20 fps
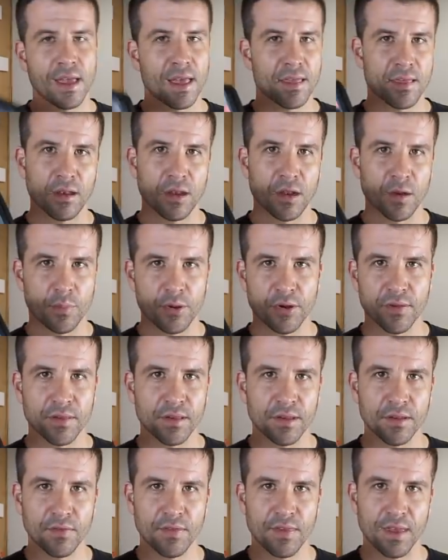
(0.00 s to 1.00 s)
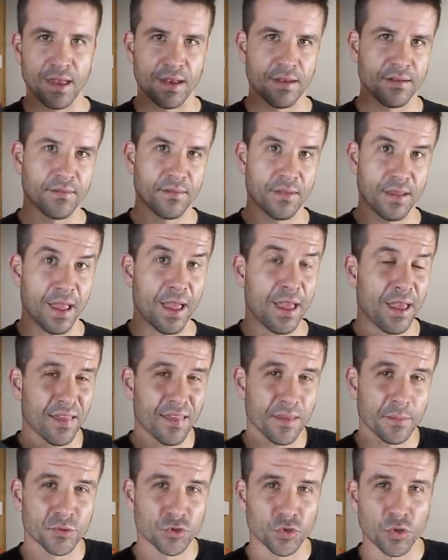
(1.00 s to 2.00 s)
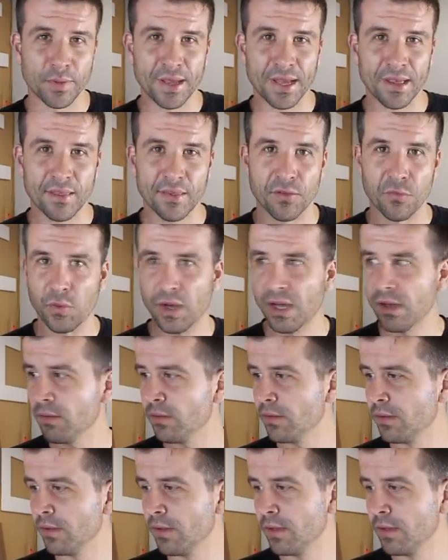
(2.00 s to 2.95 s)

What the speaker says: has a lot of positives and it has some drawbacks as well.